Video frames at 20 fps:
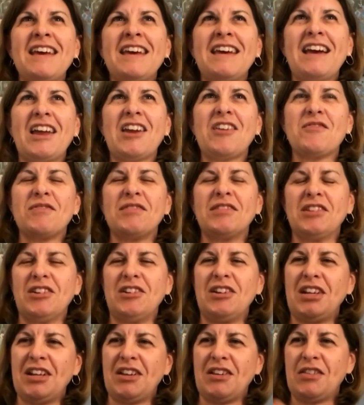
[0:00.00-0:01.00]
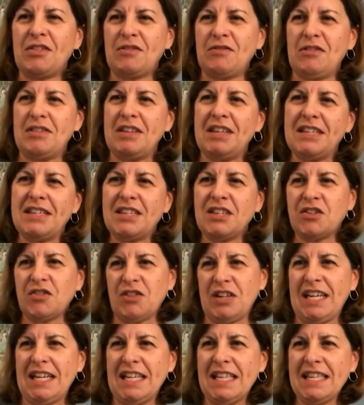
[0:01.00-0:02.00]
kind of learning through these
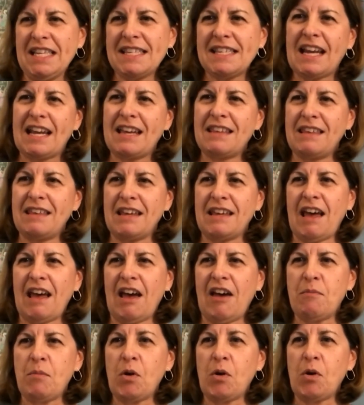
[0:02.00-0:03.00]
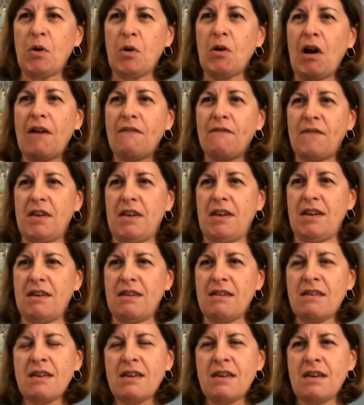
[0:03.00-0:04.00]
screens that I think have more often,